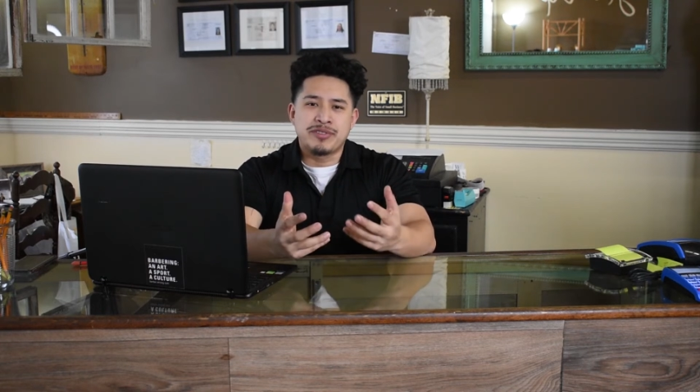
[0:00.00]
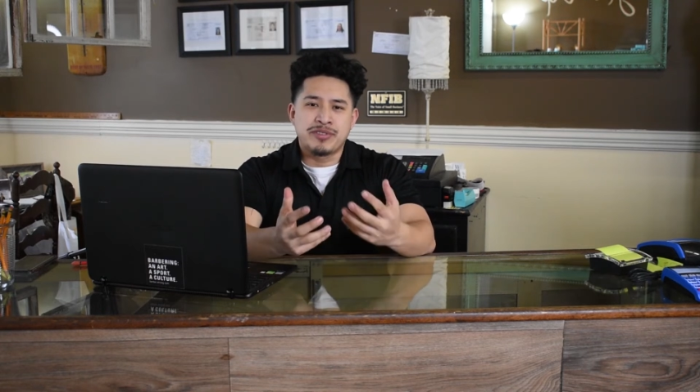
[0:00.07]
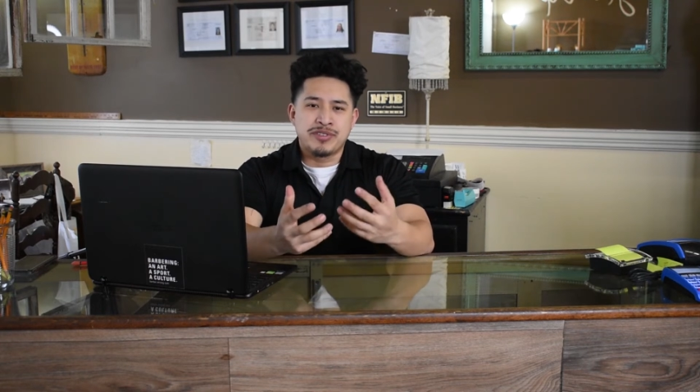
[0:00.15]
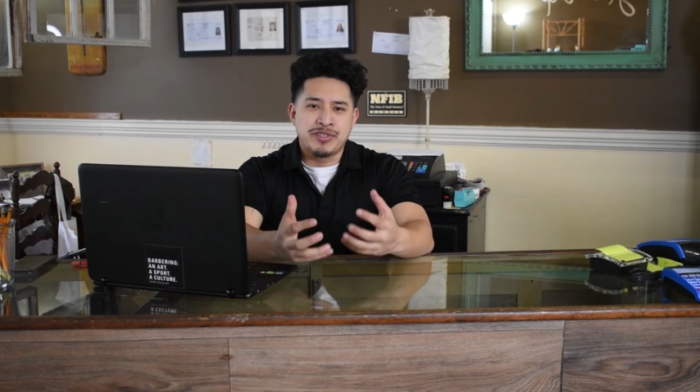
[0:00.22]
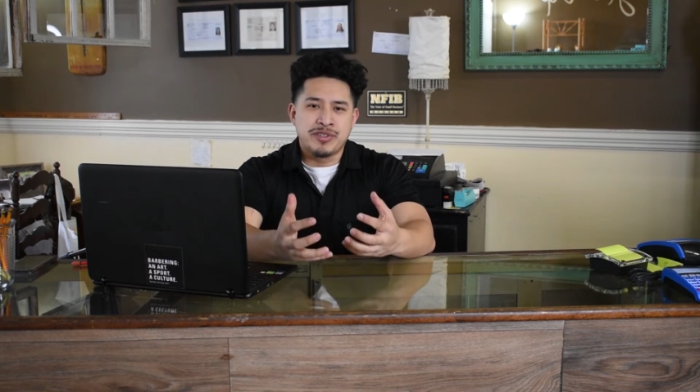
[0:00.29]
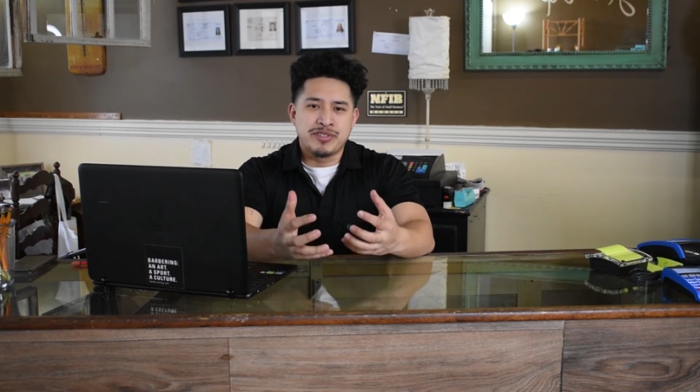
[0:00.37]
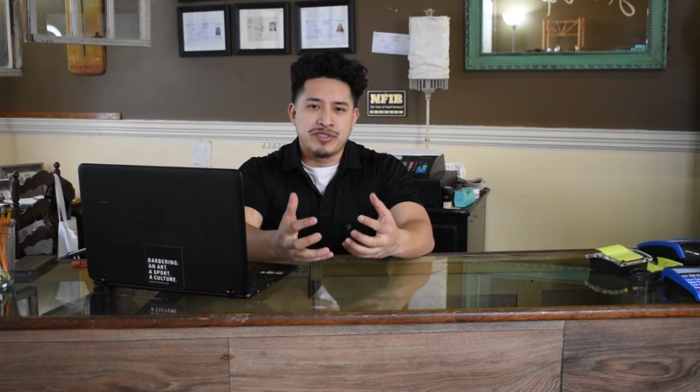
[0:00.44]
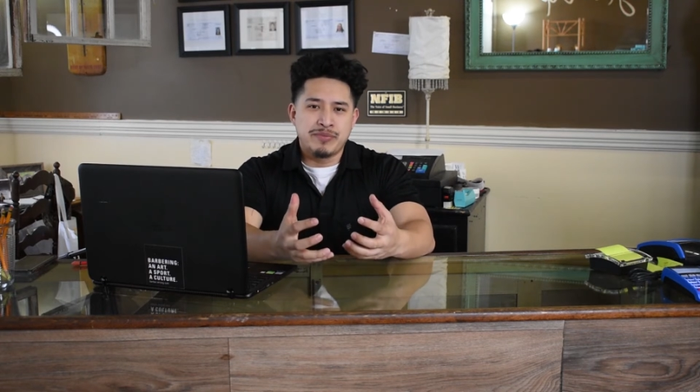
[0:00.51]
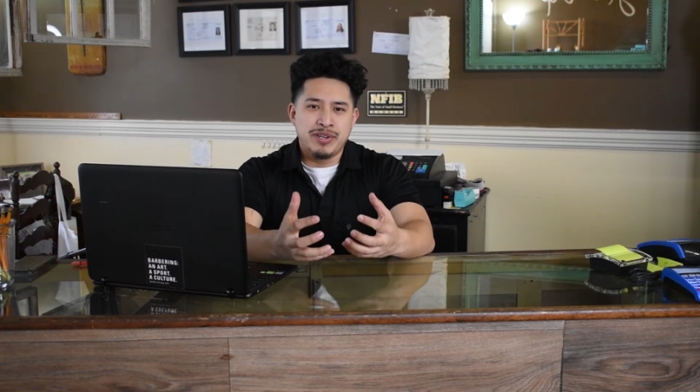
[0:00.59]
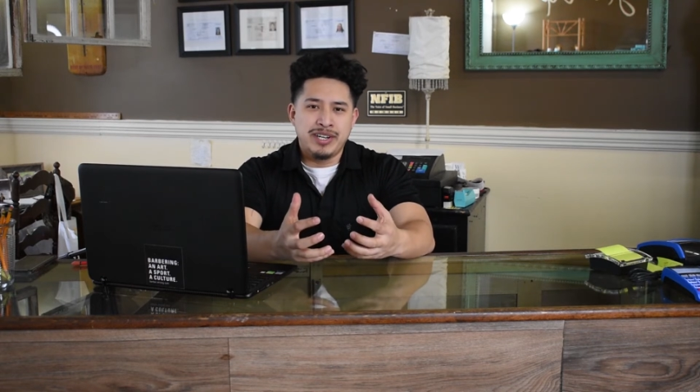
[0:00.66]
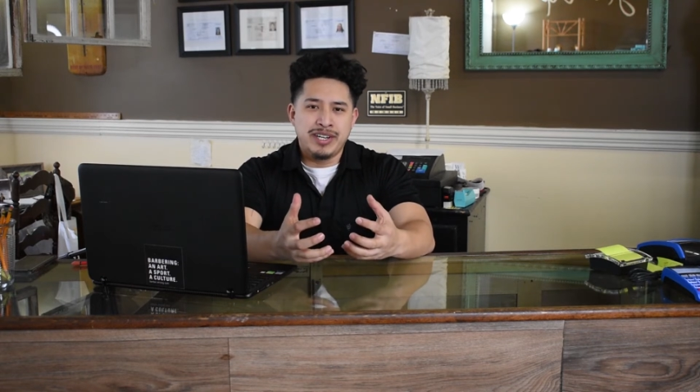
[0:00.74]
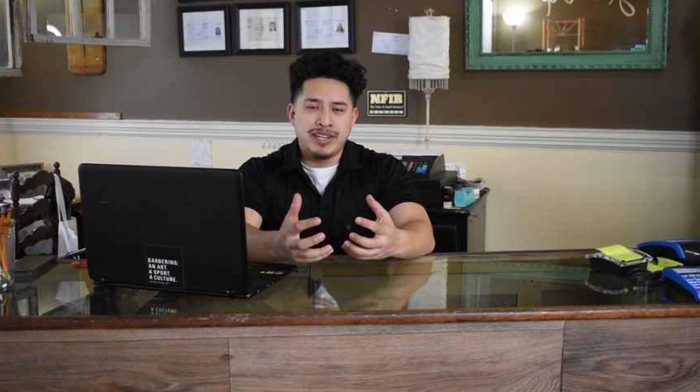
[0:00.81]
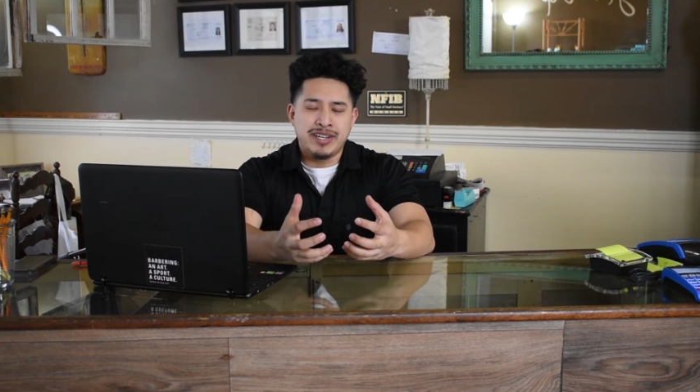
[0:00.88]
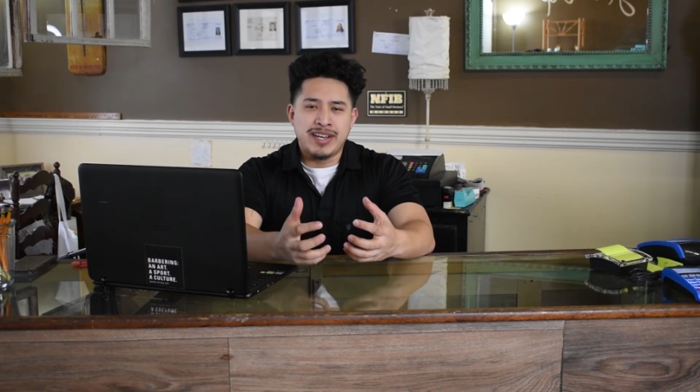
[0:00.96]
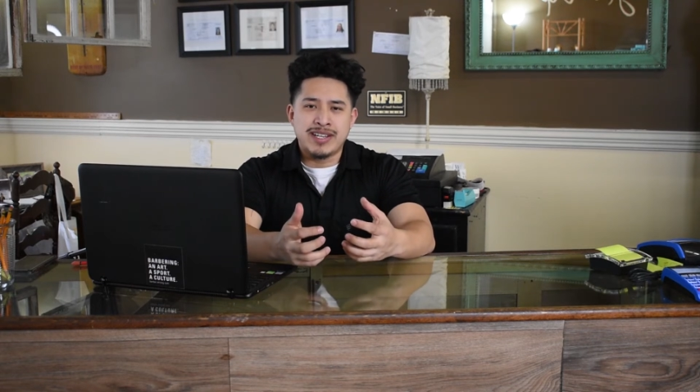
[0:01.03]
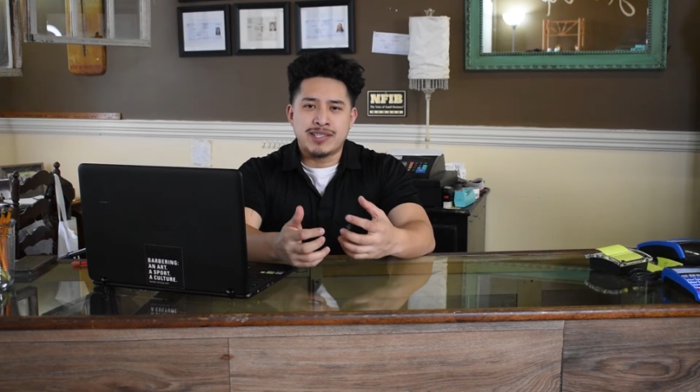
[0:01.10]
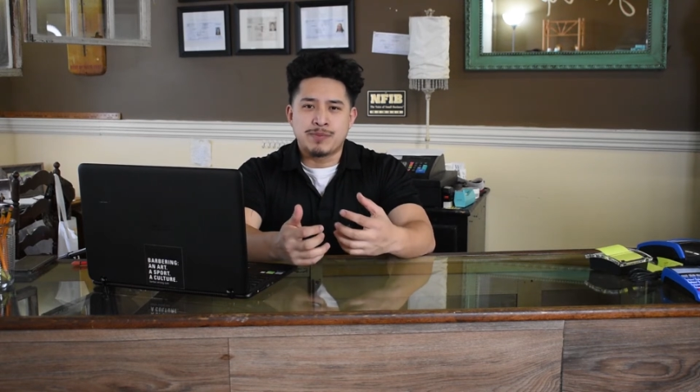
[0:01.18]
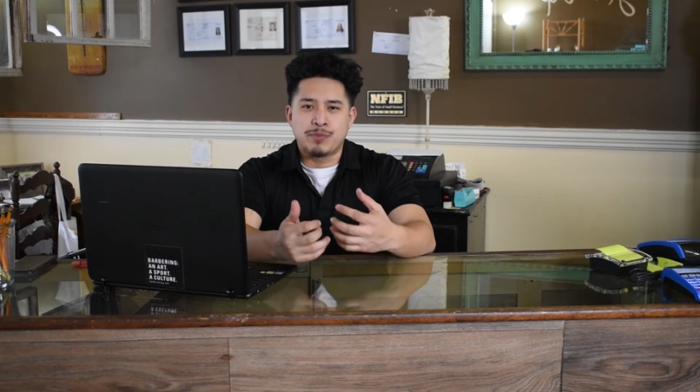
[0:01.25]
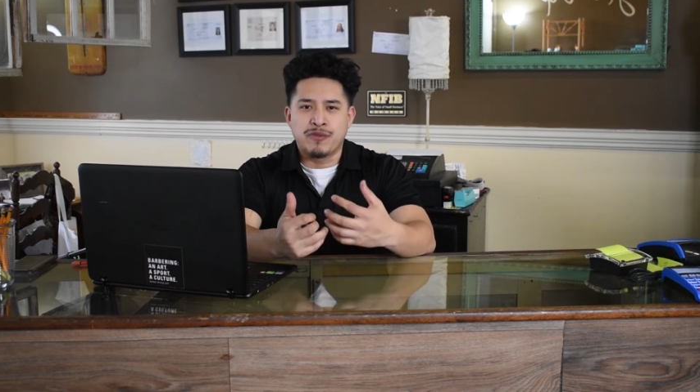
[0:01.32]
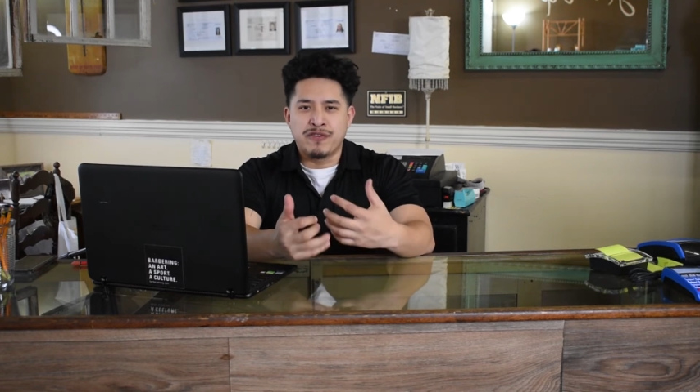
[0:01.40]
on your social media
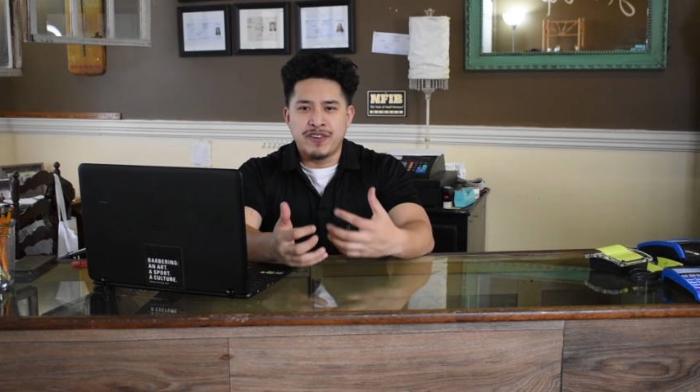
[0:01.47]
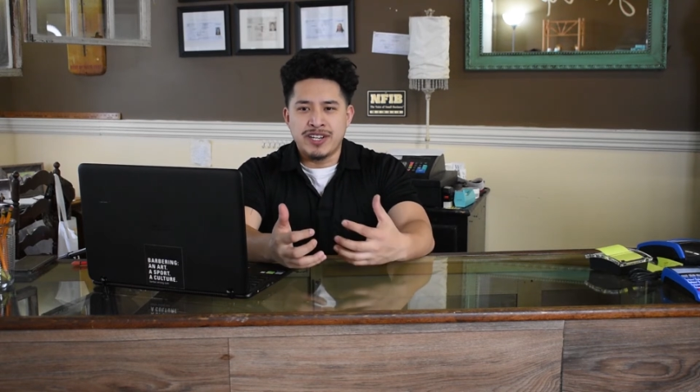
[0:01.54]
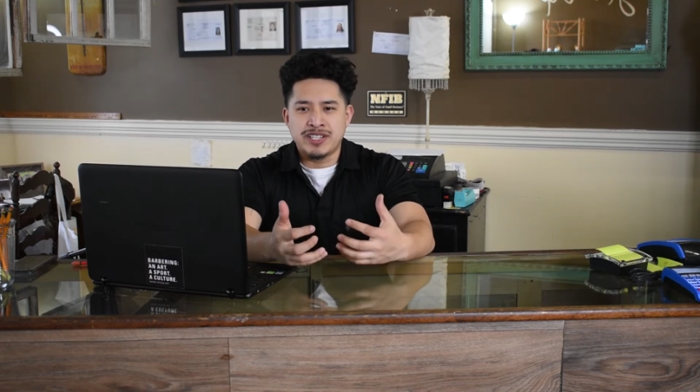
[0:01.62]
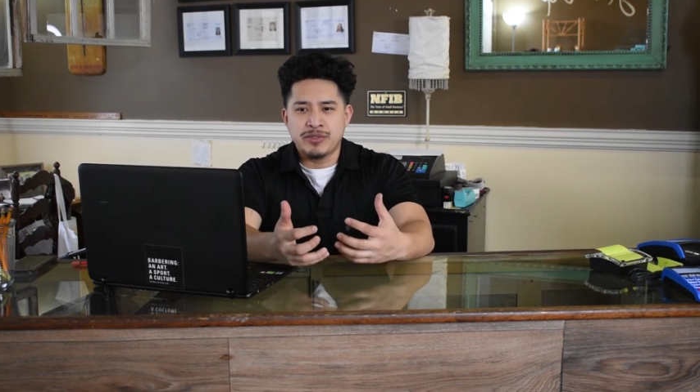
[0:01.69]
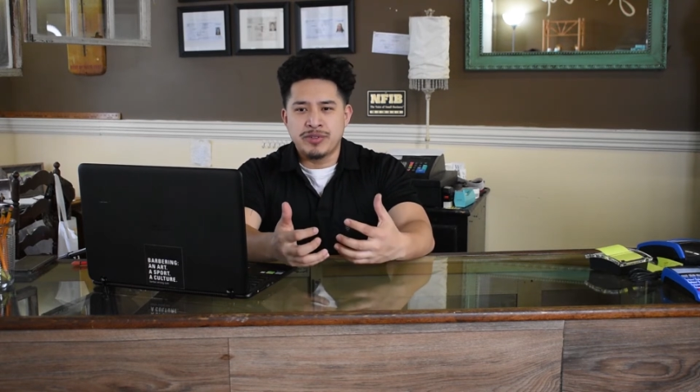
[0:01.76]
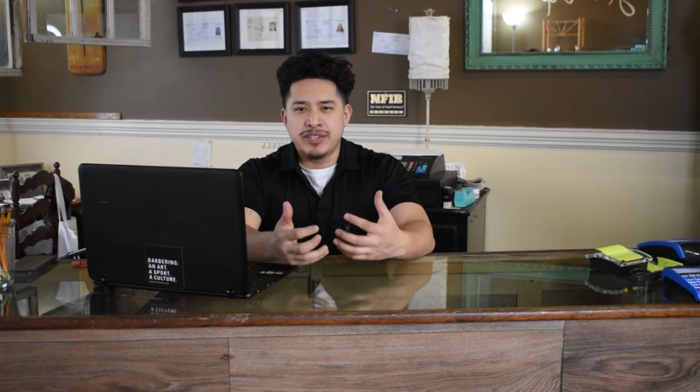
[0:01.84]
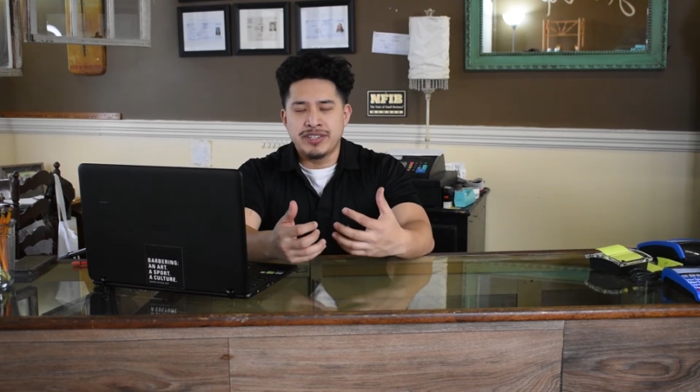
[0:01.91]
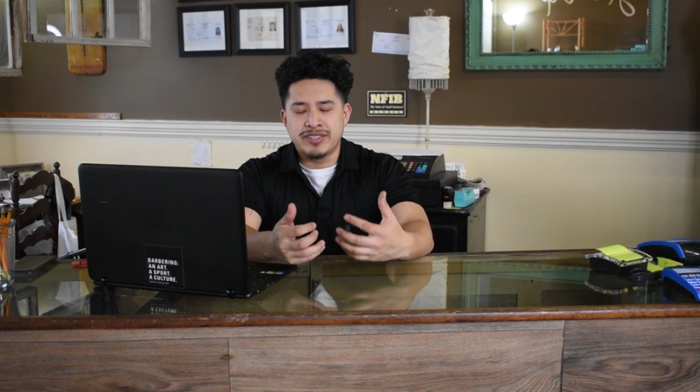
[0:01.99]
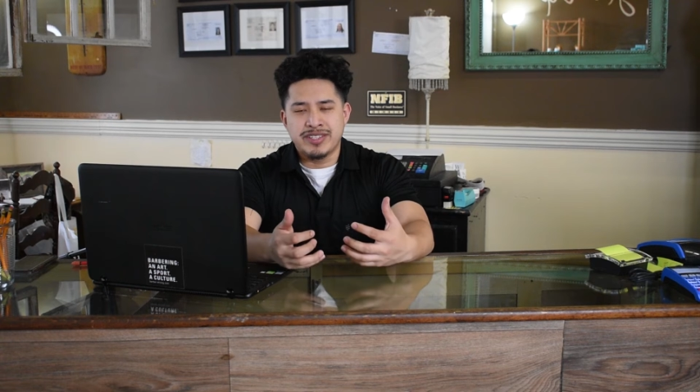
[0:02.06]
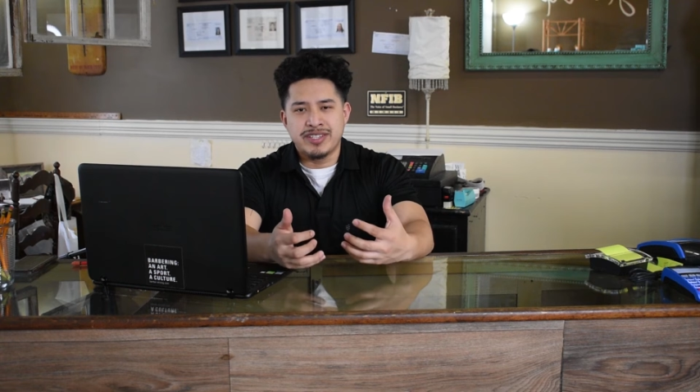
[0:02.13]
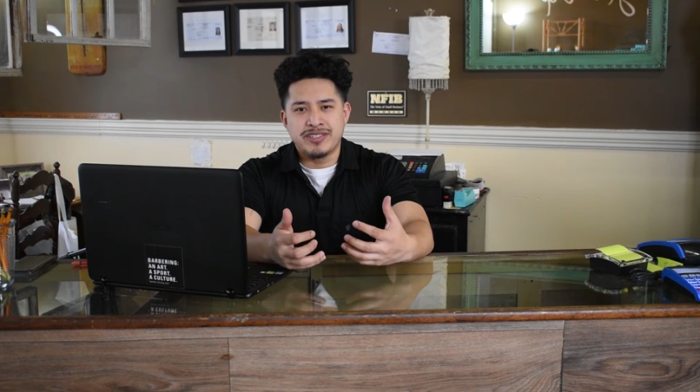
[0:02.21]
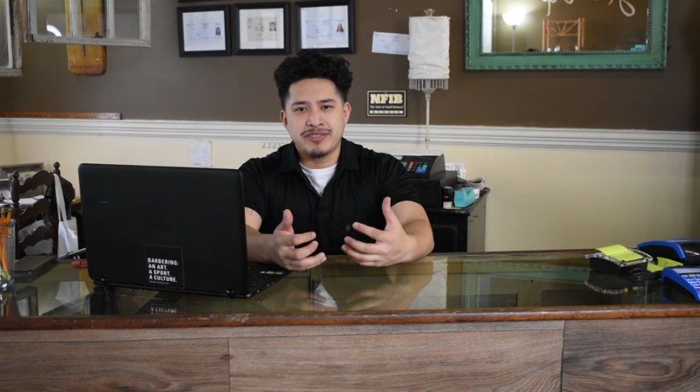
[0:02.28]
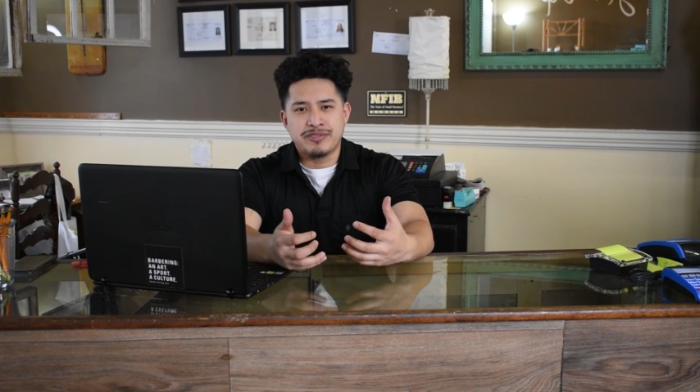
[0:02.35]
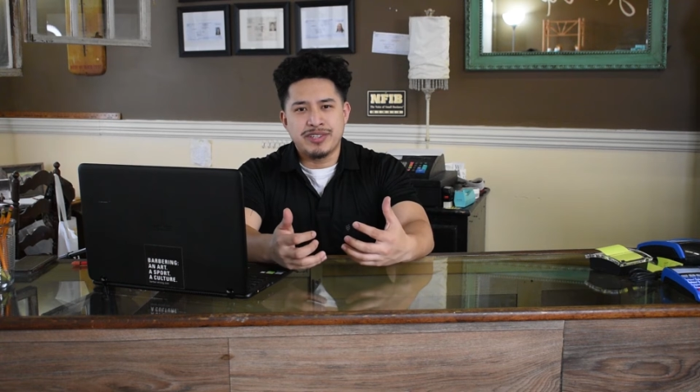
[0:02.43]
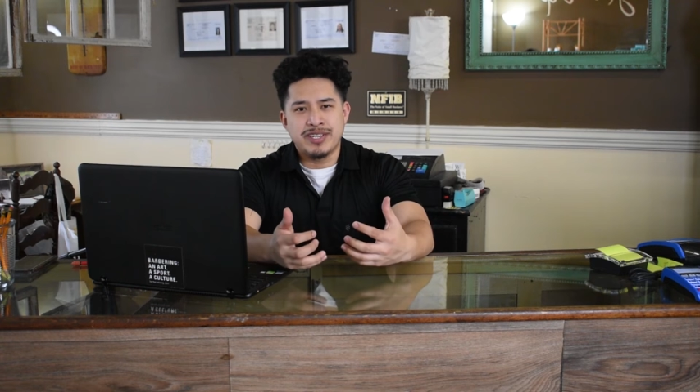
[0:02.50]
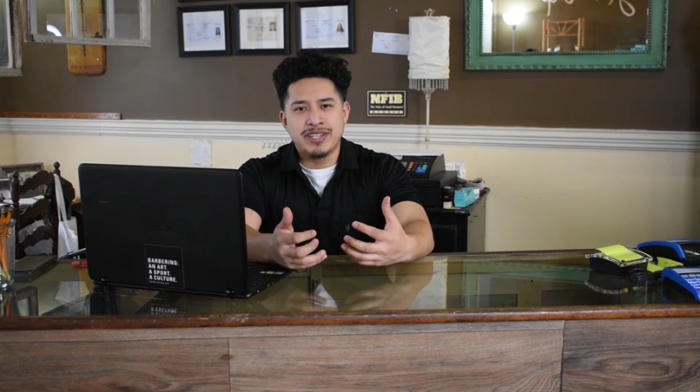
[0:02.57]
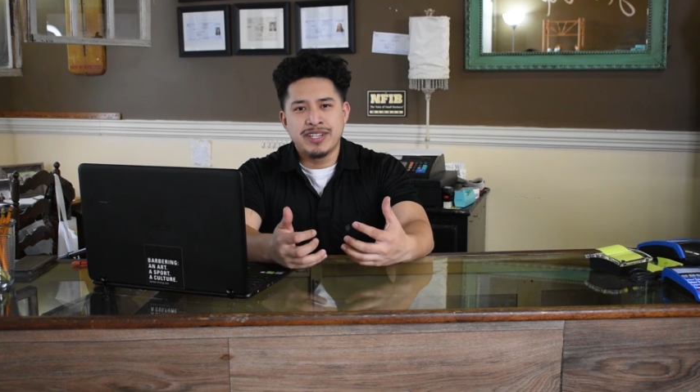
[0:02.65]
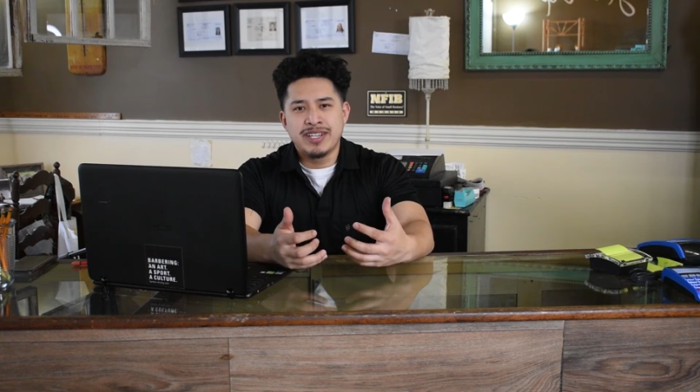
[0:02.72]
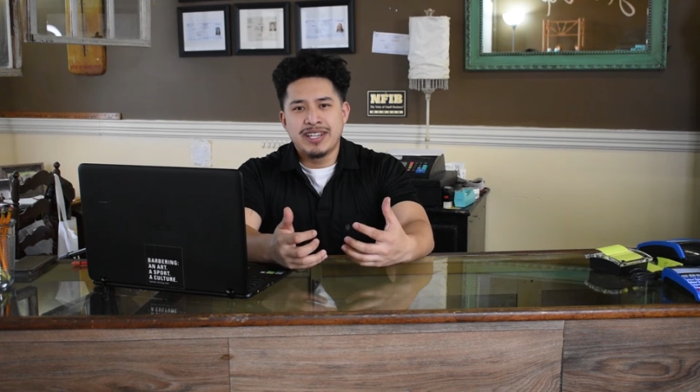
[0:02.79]
as a professional in this industry,